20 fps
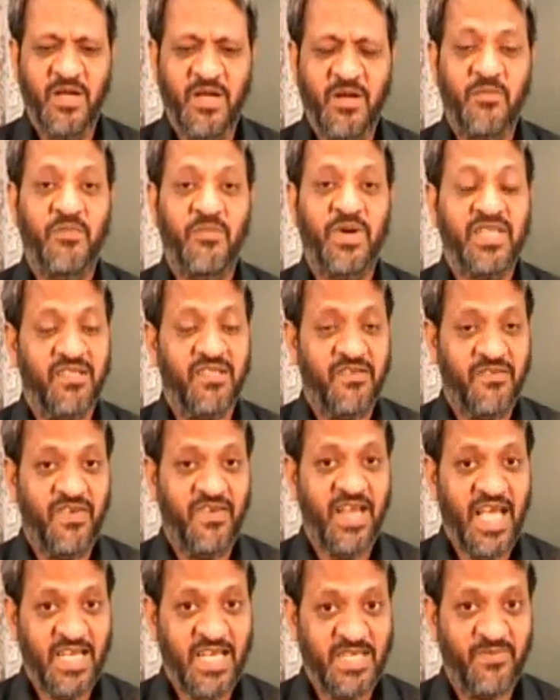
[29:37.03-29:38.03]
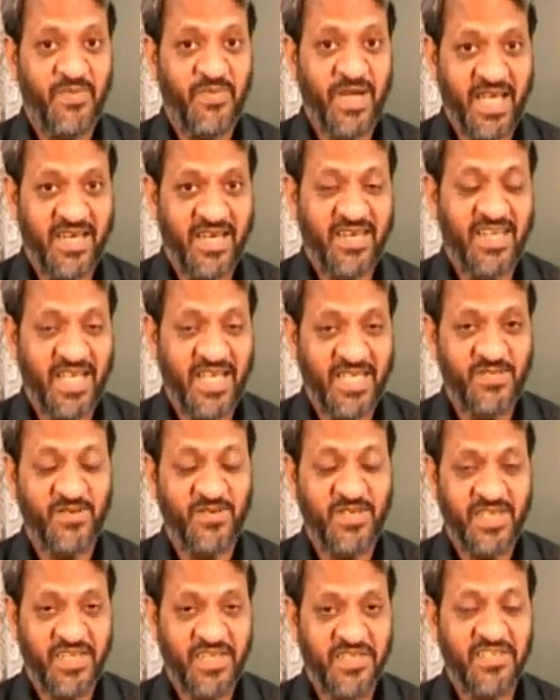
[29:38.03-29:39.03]
But the flash pan, as you
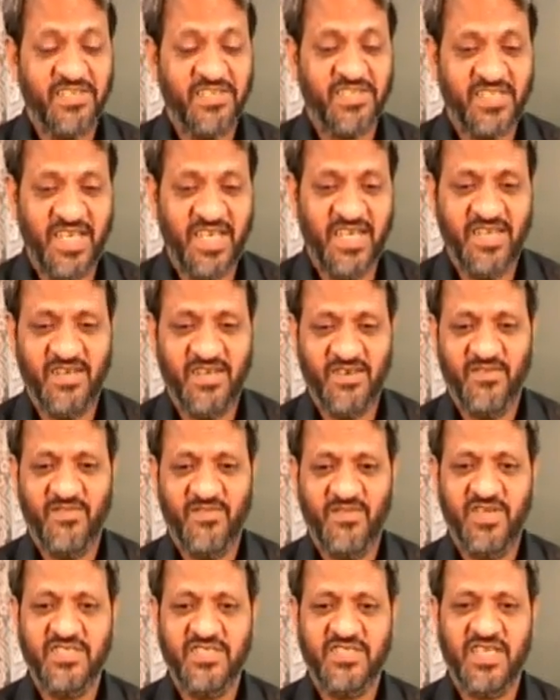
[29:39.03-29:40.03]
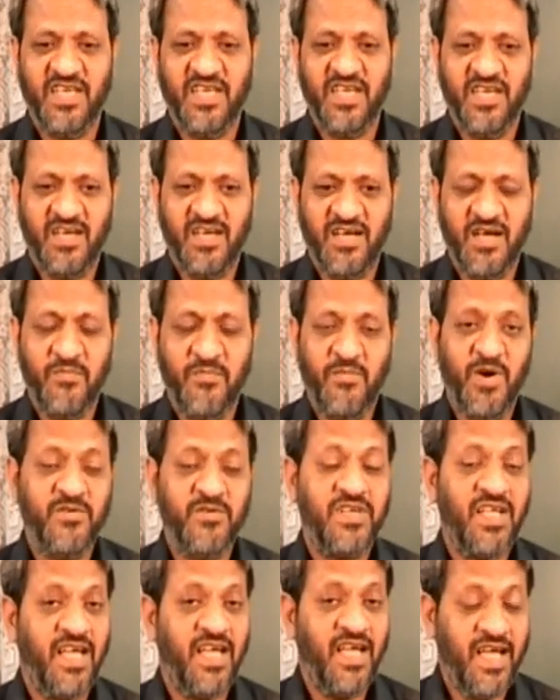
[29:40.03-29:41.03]
can understand, was
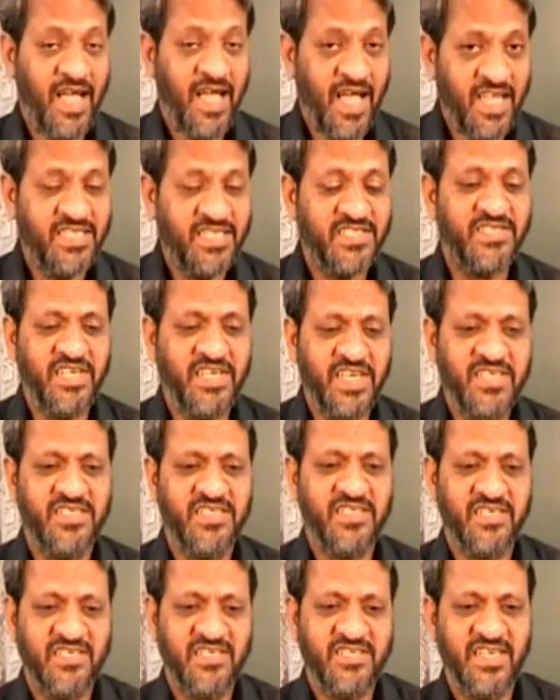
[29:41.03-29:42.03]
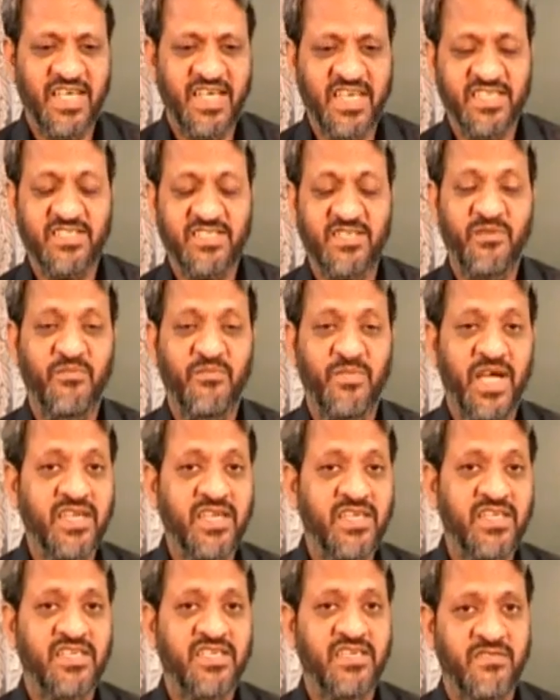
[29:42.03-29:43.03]
about as dangerous as the
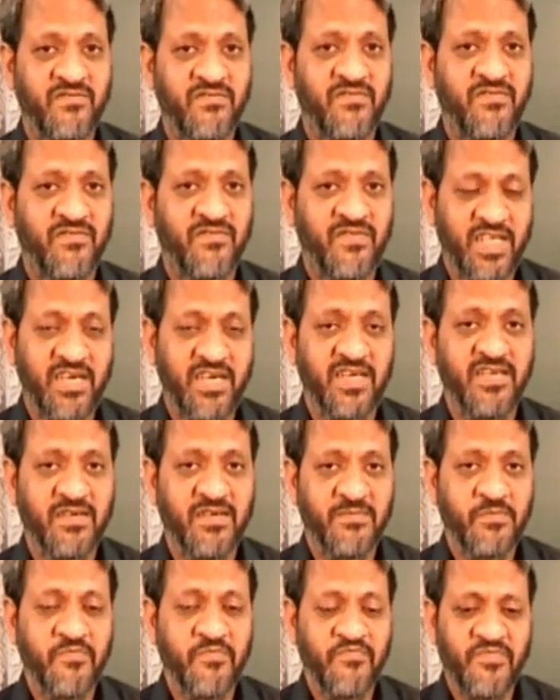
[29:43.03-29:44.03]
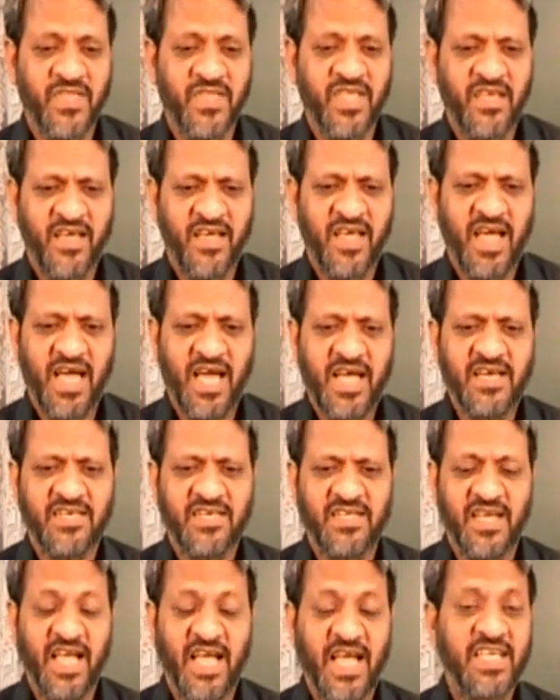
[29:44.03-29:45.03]
magnesium flare
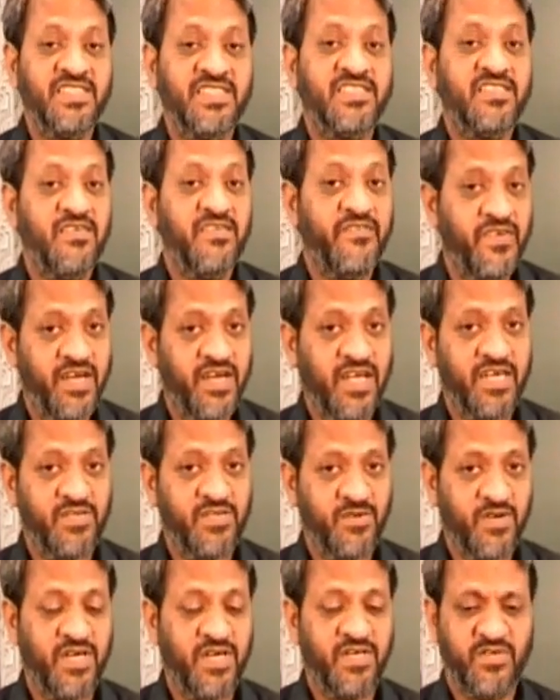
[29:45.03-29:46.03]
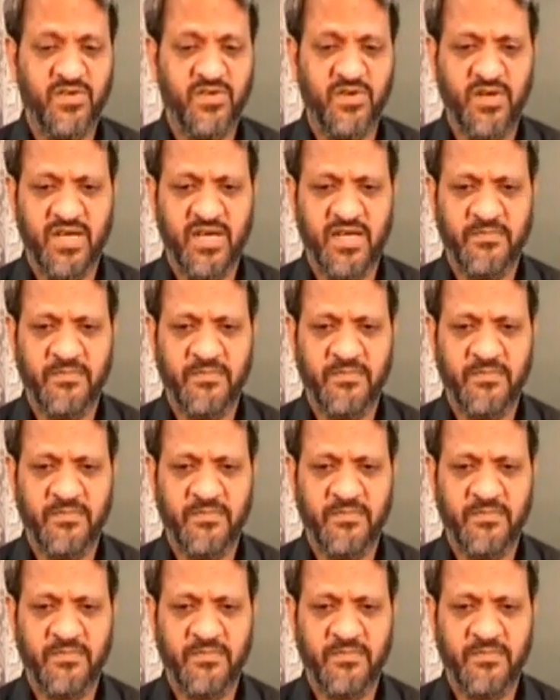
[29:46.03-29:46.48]
and as difficult to control.